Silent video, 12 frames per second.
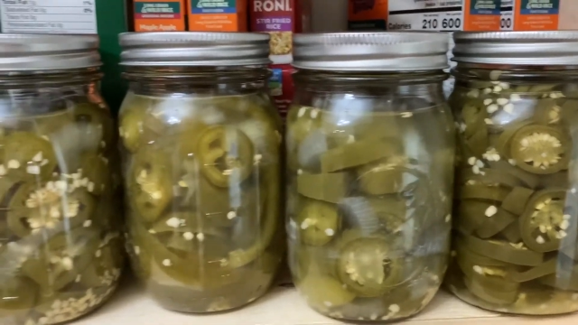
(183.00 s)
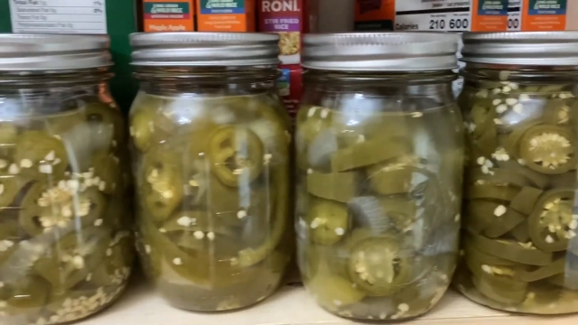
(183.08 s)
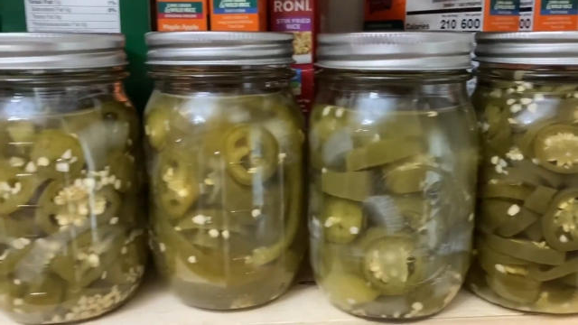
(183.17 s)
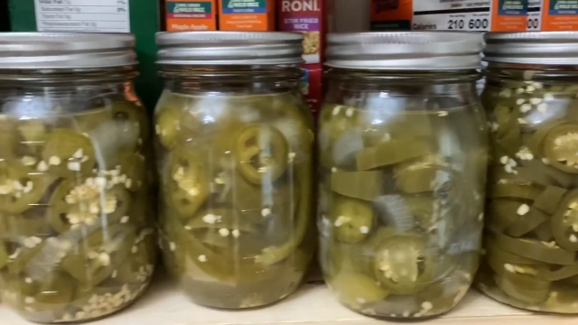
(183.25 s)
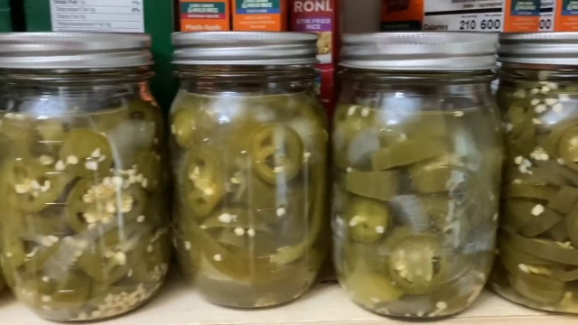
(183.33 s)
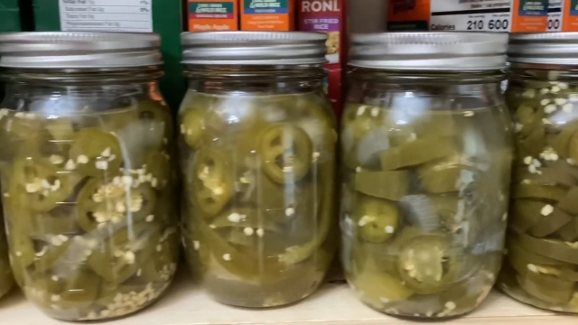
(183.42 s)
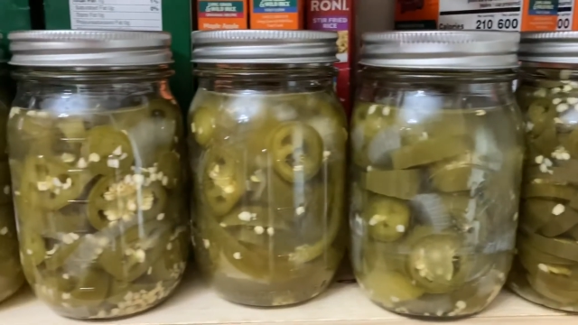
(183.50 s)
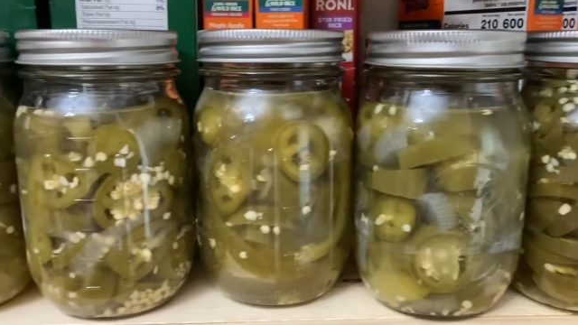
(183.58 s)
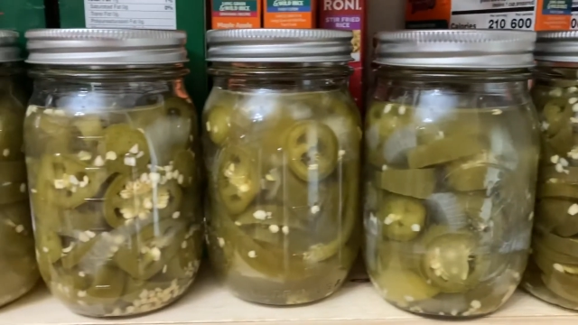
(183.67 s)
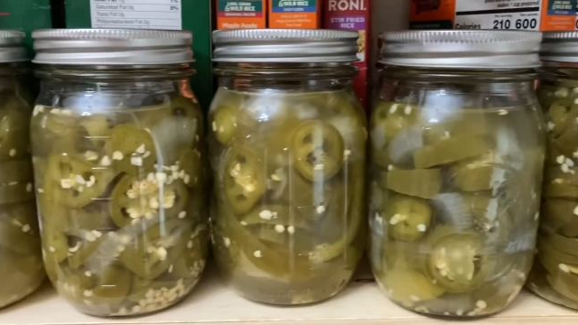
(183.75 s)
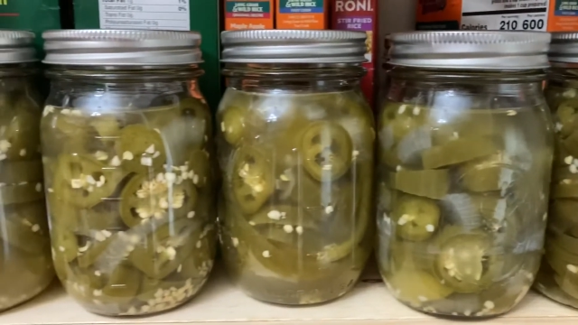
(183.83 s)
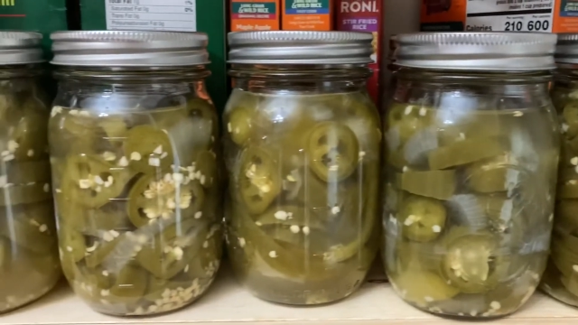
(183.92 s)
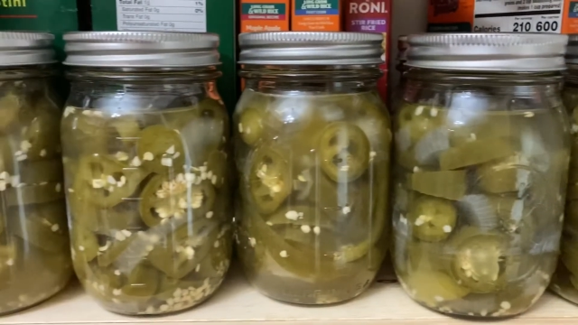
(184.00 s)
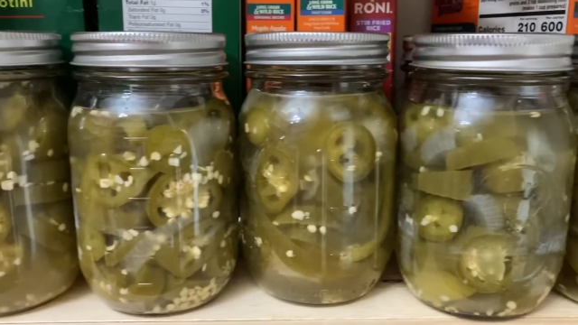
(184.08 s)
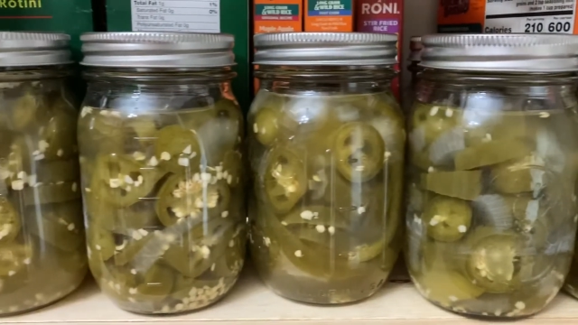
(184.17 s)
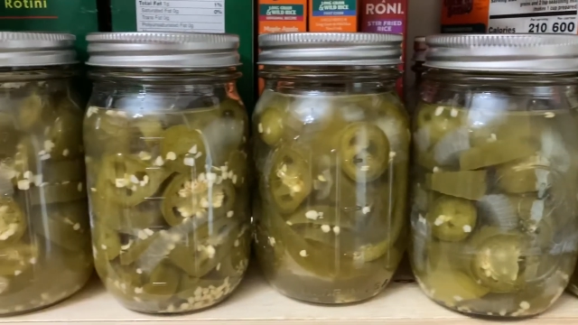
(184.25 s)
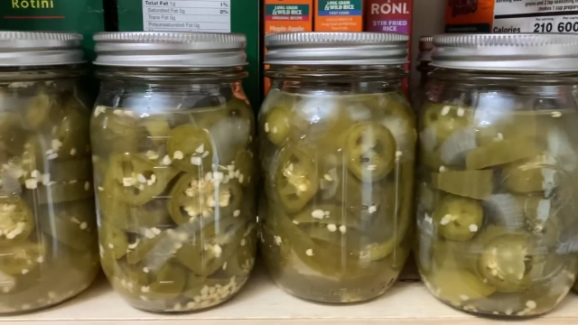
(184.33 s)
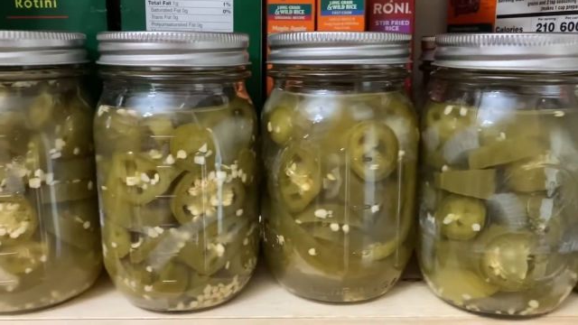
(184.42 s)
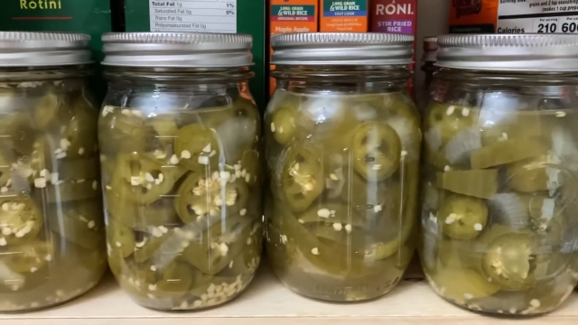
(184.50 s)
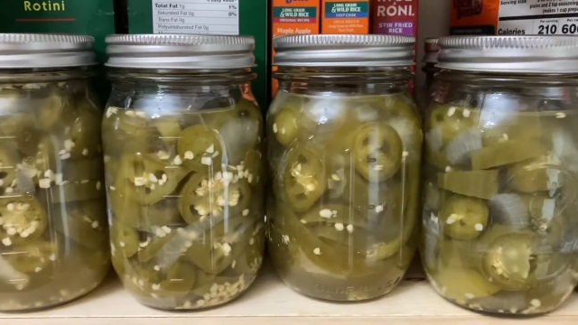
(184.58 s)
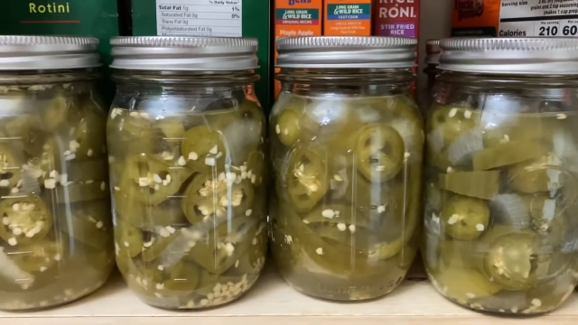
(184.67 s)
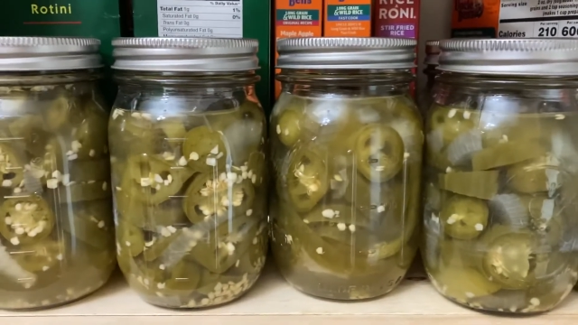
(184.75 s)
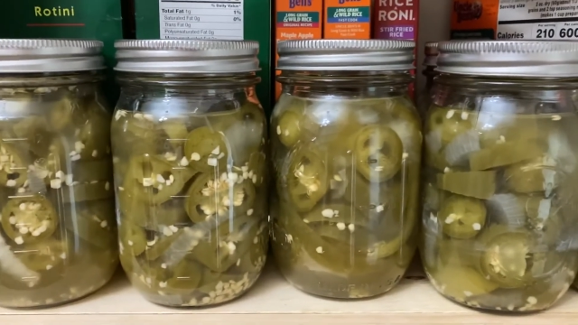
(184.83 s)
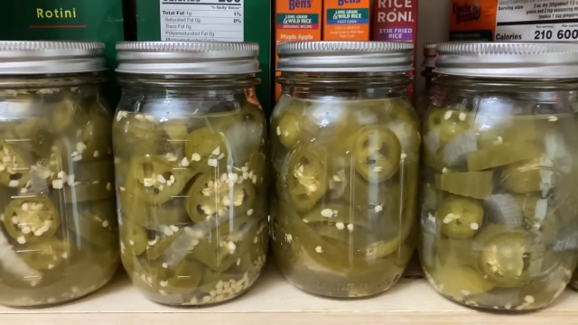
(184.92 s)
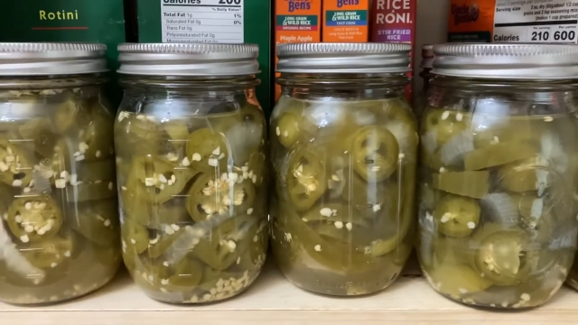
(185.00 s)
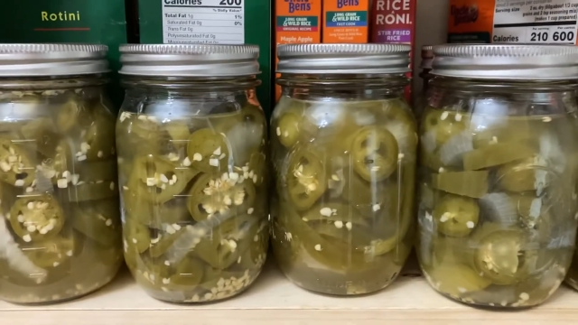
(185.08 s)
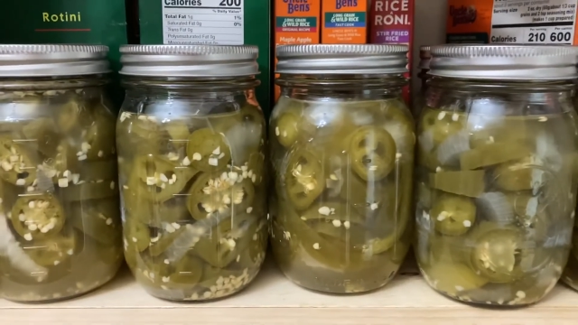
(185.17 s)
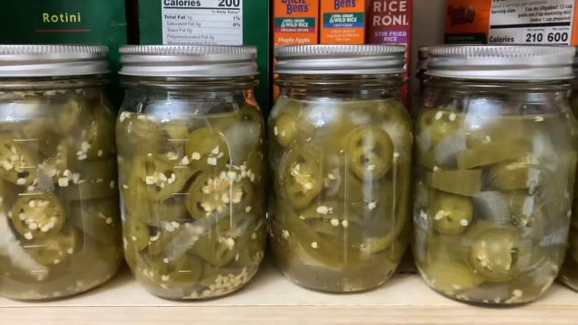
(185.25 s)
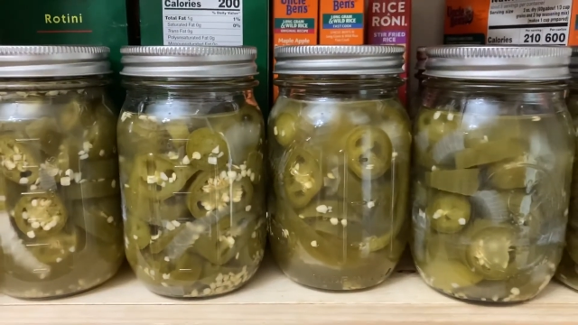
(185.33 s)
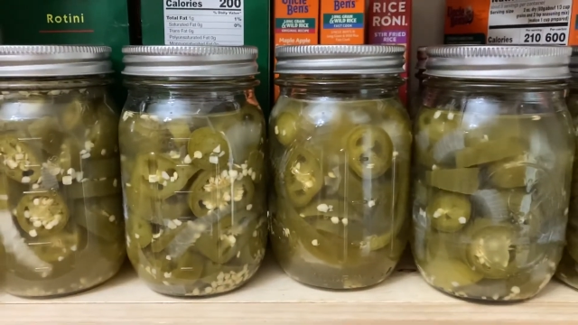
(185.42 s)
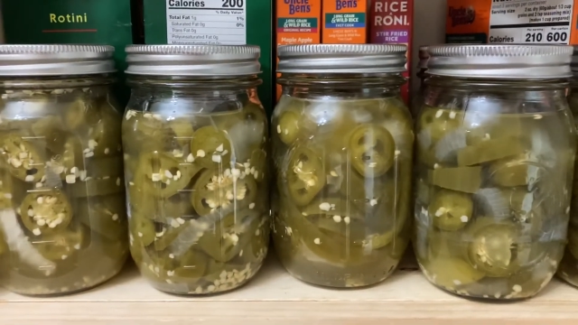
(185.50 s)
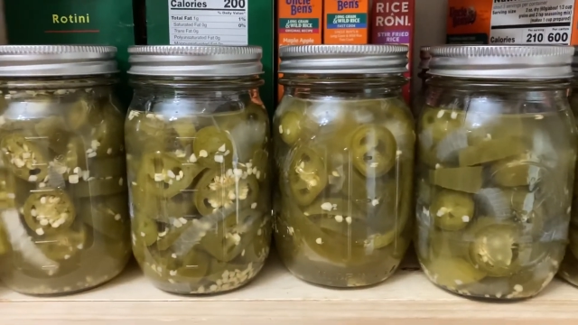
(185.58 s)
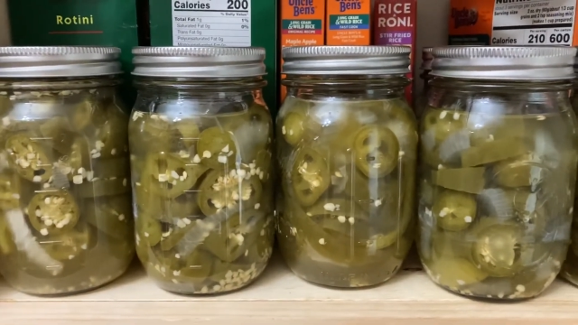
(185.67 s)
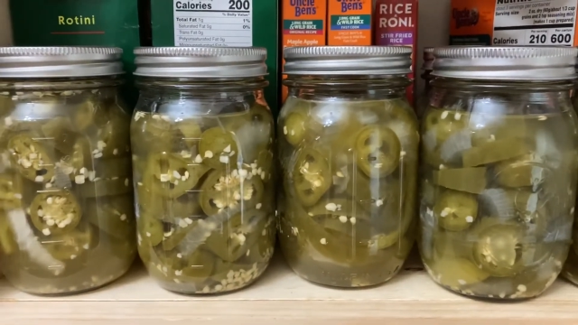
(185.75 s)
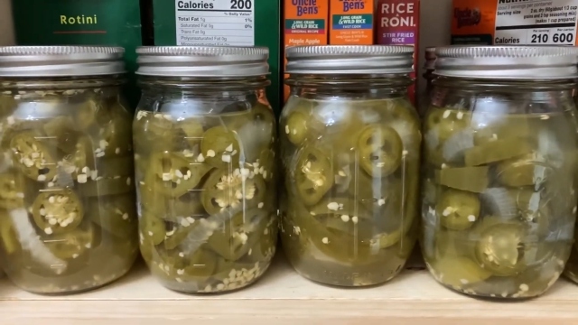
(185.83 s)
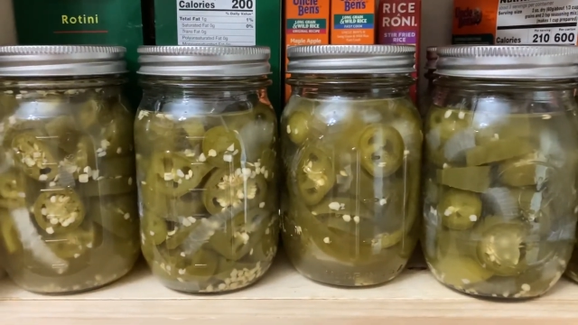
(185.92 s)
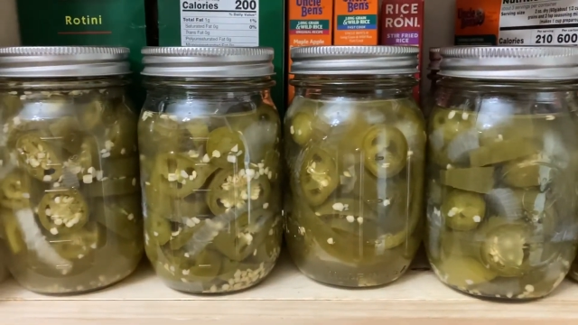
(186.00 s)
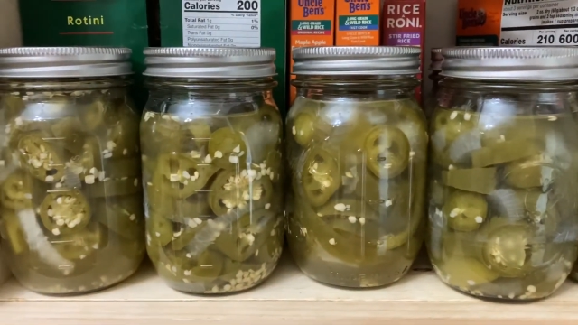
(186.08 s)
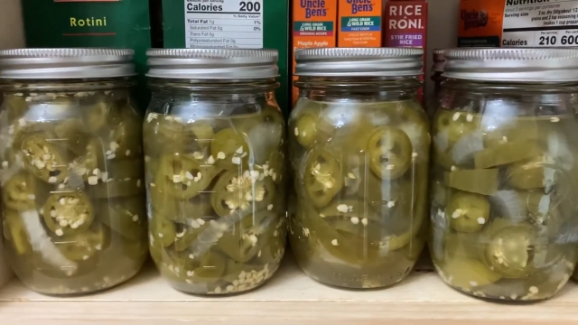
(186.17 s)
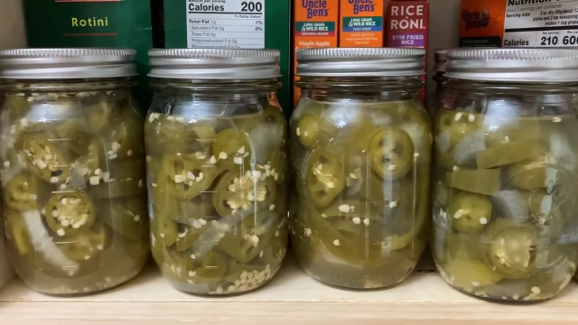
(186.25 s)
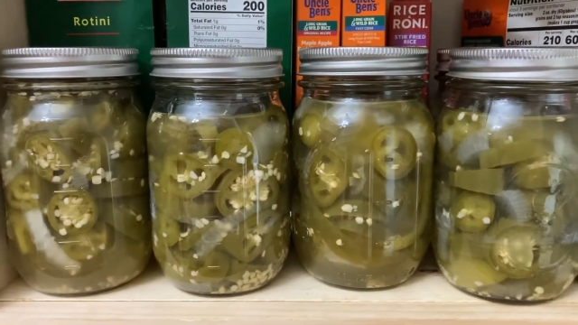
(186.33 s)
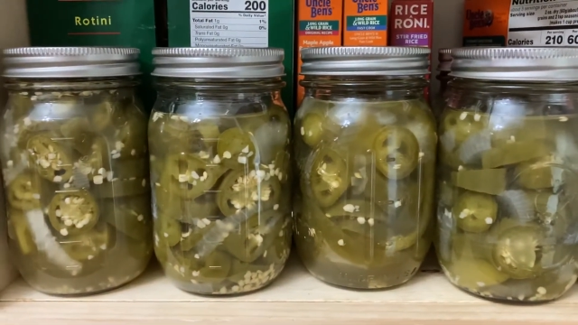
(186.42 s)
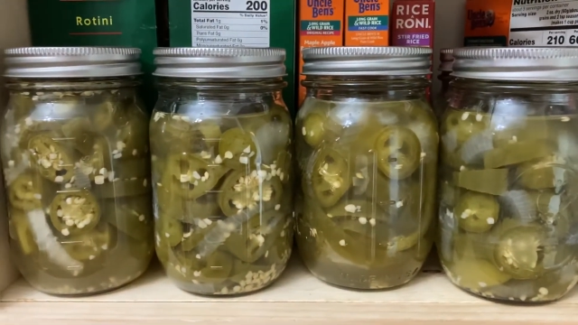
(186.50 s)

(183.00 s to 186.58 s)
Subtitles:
Nobody's mouth can be seen.